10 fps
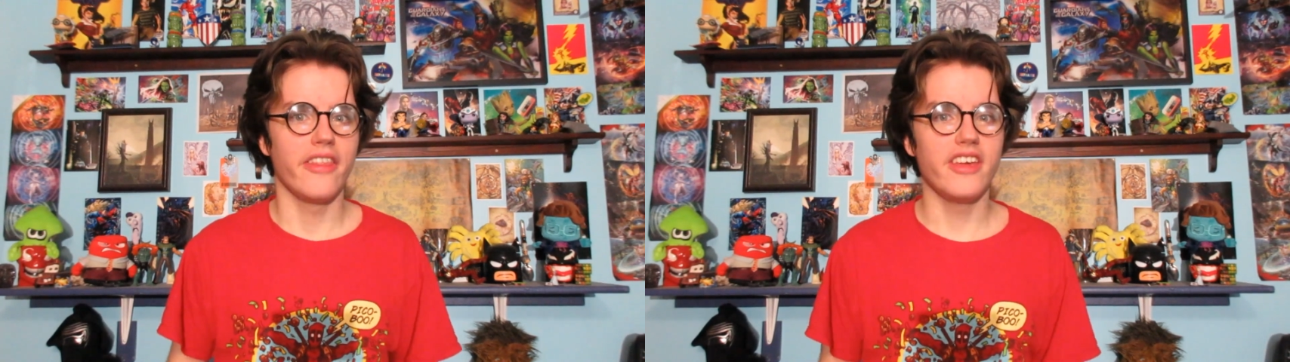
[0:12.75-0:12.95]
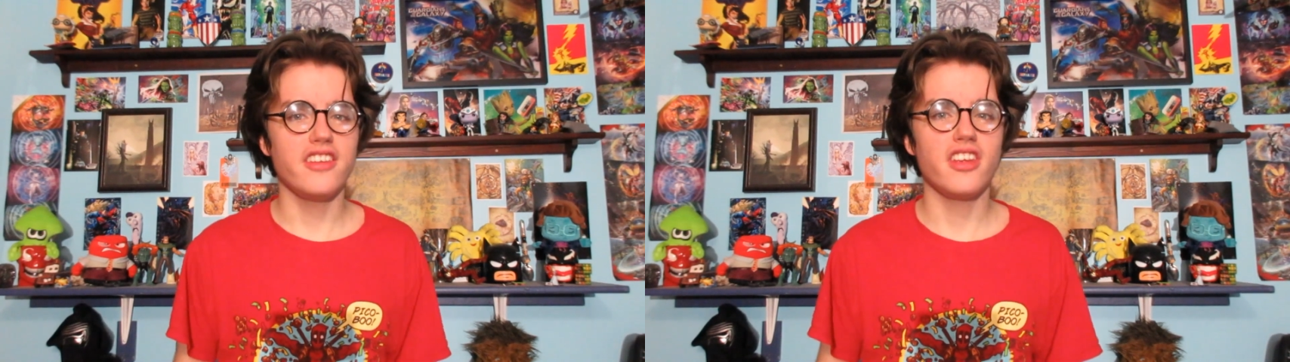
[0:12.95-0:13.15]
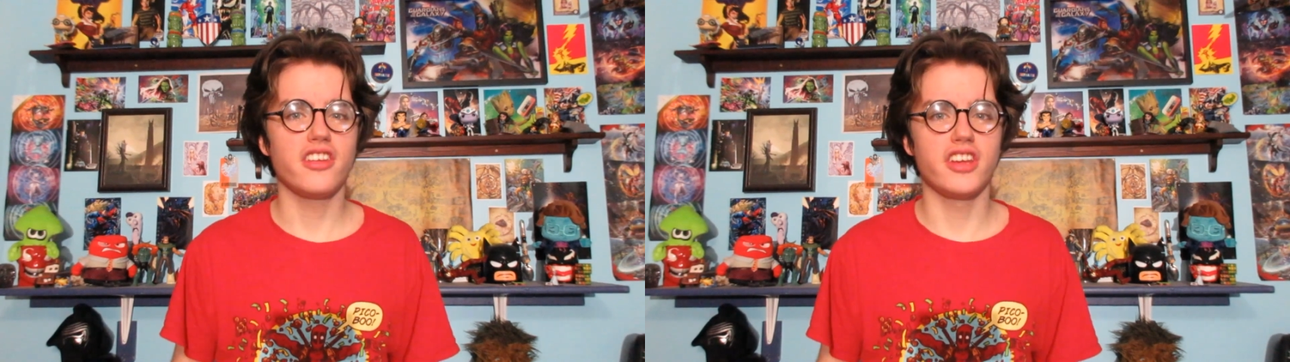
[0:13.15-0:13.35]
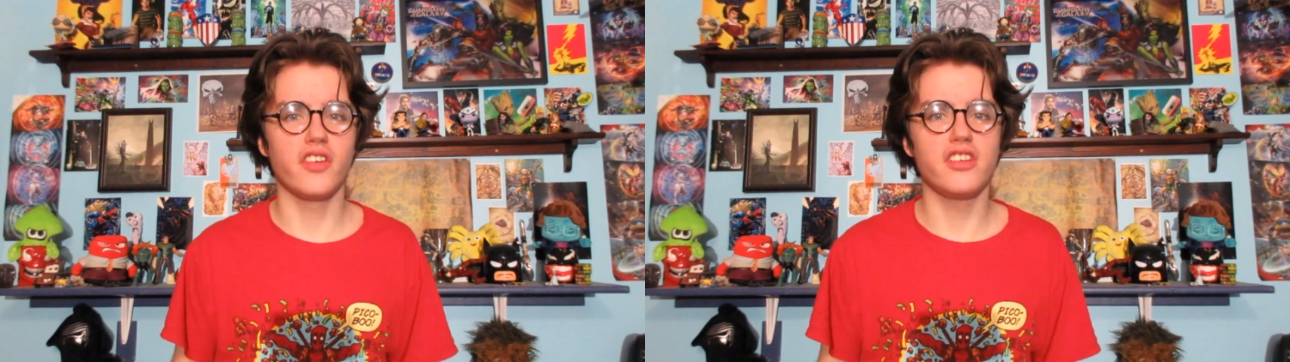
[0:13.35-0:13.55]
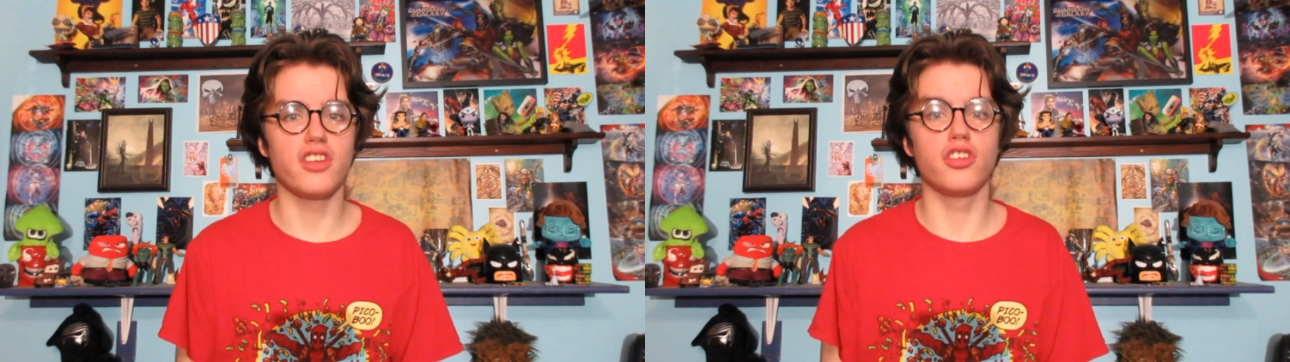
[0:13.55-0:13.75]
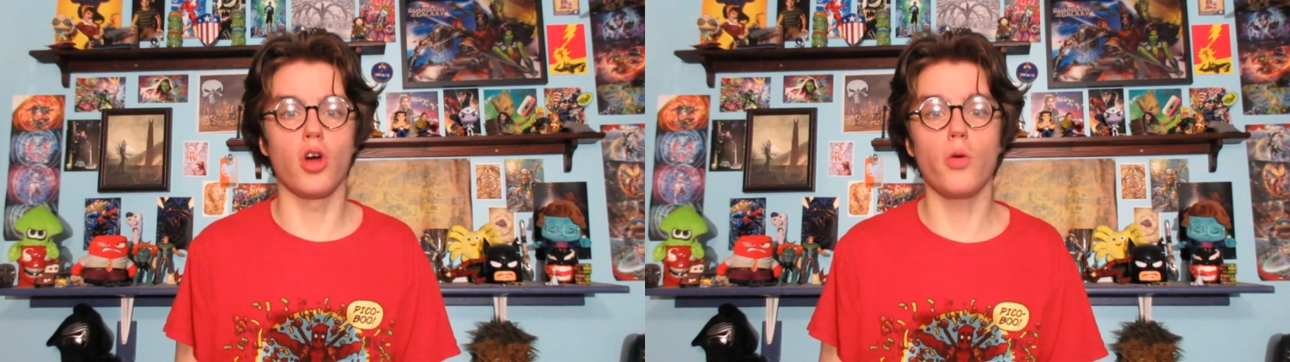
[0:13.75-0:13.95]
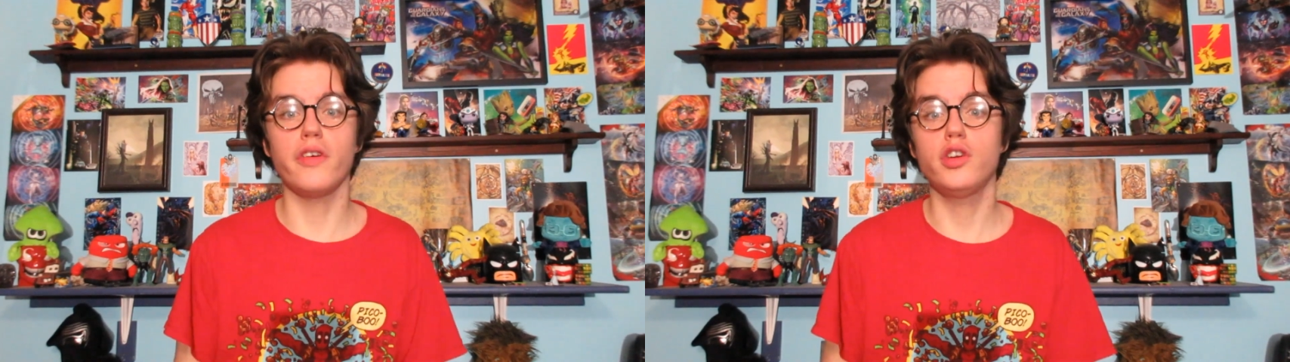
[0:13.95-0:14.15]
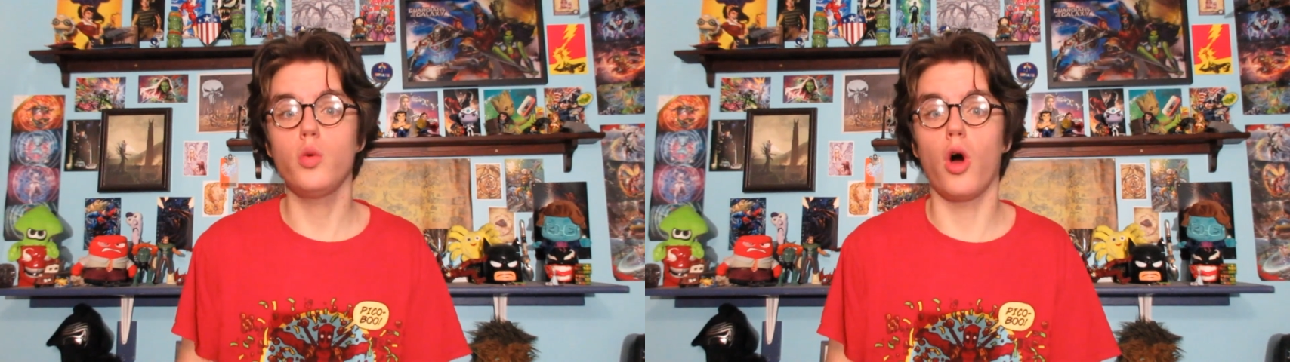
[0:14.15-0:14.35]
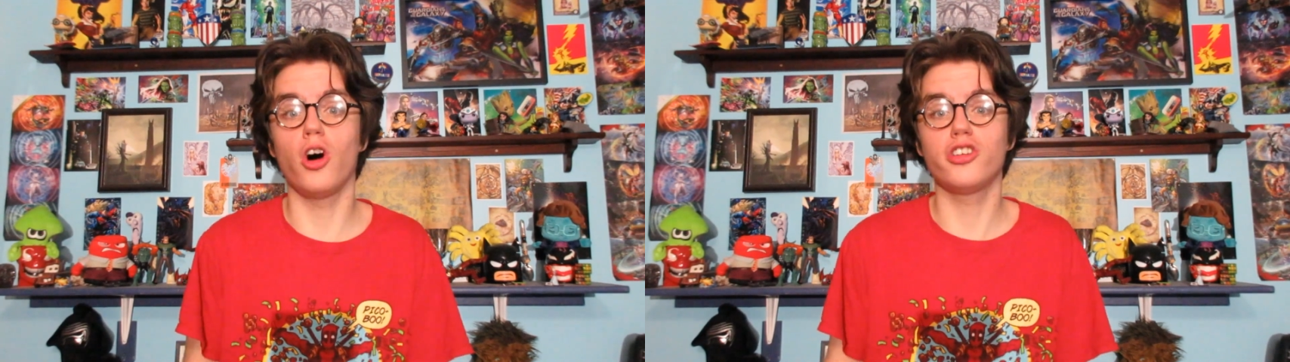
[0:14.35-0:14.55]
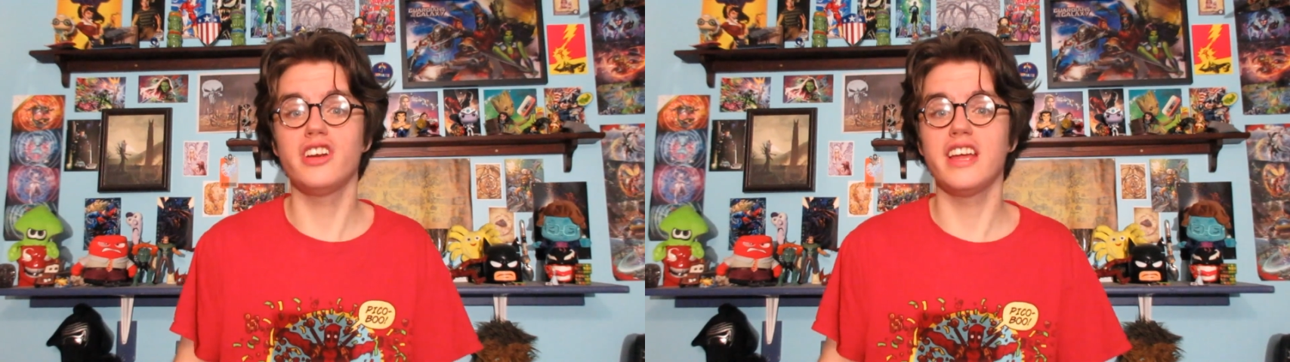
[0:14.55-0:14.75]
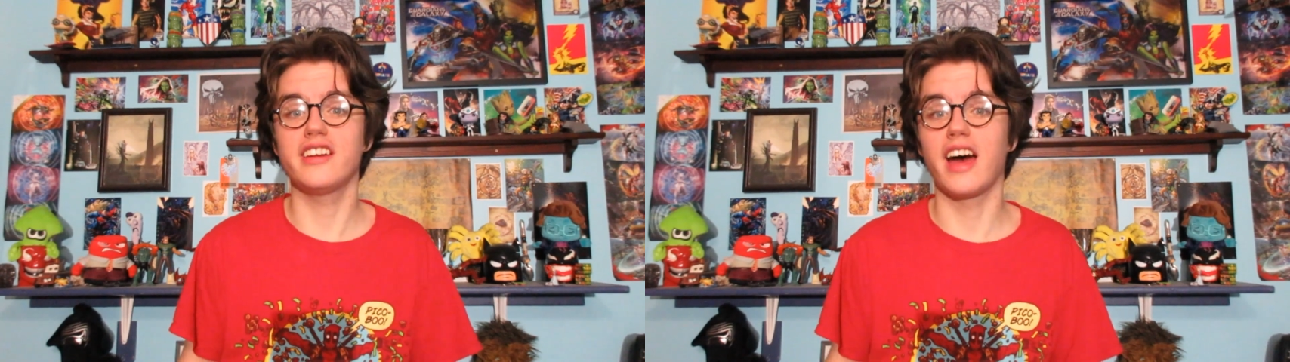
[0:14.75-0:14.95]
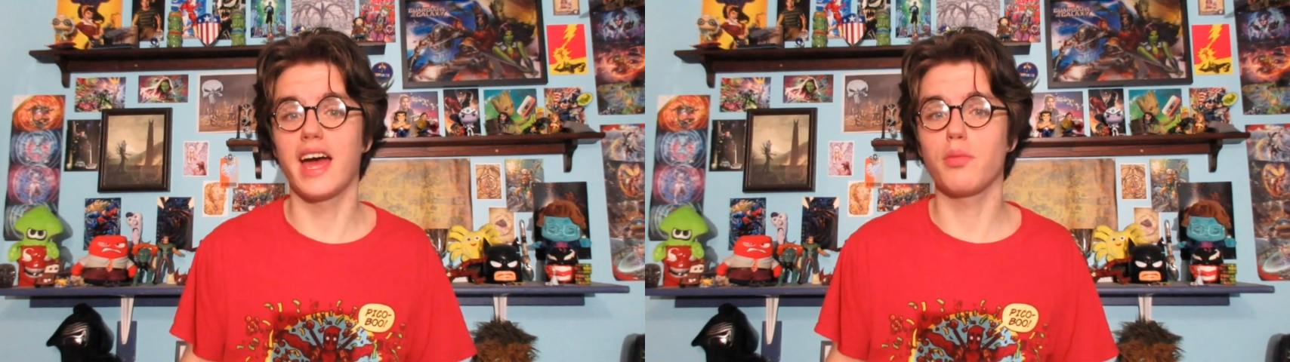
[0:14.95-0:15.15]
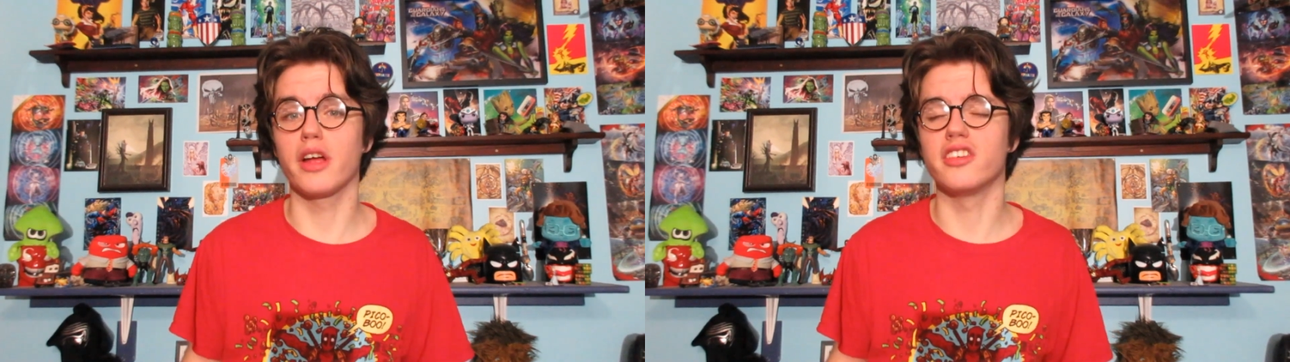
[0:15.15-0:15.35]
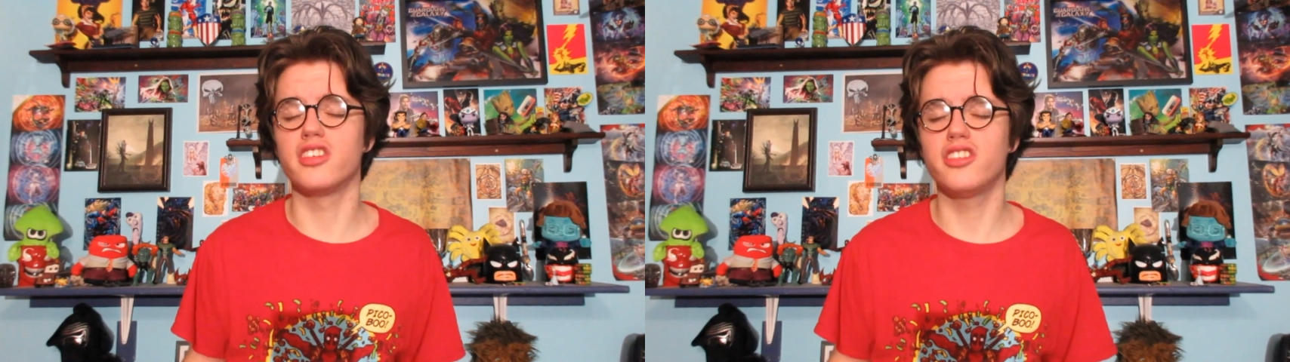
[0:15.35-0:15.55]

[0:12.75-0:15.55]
This series dove into alternate timelines